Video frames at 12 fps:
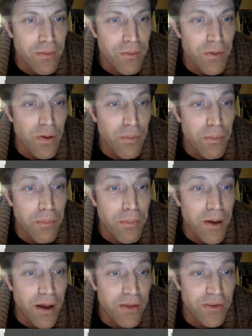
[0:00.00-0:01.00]
Go
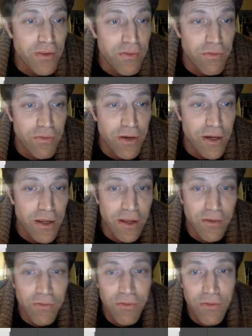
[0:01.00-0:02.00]
positive 3,
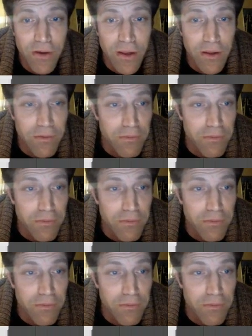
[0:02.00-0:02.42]
negative 3.